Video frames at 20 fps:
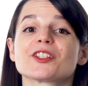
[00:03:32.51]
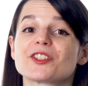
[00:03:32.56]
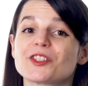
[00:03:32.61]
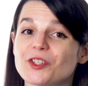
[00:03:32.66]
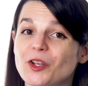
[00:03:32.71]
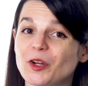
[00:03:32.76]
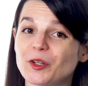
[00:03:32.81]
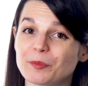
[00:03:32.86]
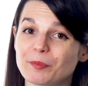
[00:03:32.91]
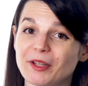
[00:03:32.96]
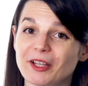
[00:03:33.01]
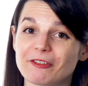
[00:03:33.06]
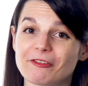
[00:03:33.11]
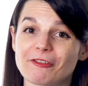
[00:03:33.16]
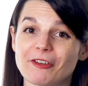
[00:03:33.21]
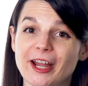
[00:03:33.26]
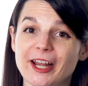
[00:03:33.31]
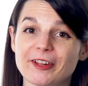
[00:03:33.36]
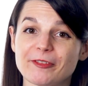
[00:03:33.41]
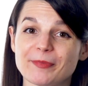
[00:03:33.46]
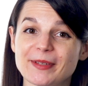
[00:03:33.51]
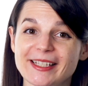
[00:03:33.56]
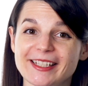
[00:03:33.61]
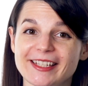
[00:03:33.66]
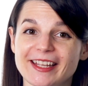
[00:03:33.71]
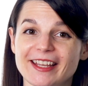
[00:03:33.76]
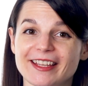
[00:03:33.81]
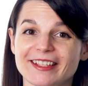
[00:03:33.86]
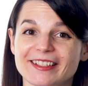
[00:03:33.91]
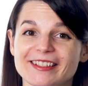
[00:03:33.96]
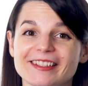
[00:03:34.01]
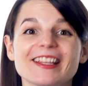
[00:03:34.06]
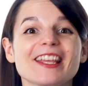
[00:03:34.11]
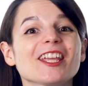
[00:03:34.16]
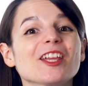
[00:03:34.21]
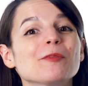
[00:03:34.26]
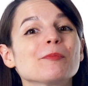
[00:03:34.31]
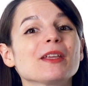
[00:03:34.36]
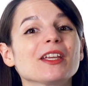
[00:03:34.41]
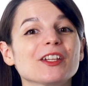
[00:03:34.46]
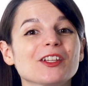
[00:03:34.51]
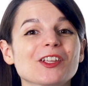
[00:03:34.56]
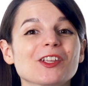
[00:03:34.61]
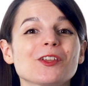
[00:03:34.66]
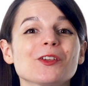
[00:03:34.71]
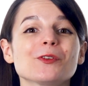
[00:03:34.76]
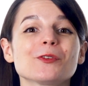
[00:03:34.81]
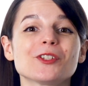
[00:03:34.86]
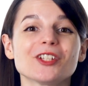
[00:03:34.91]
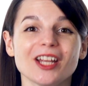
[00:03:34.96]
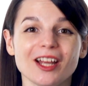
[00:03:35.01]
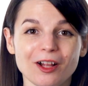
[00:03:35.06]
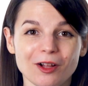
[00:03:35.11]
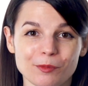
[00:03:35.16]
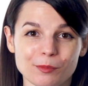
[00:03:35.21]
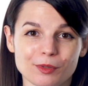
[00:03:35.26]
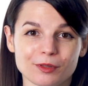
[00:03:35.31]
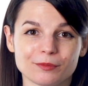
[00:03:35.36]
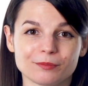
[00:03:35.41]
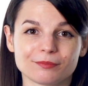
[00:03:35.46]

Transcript: Don't be afraid of mistakes. They can be a huge help.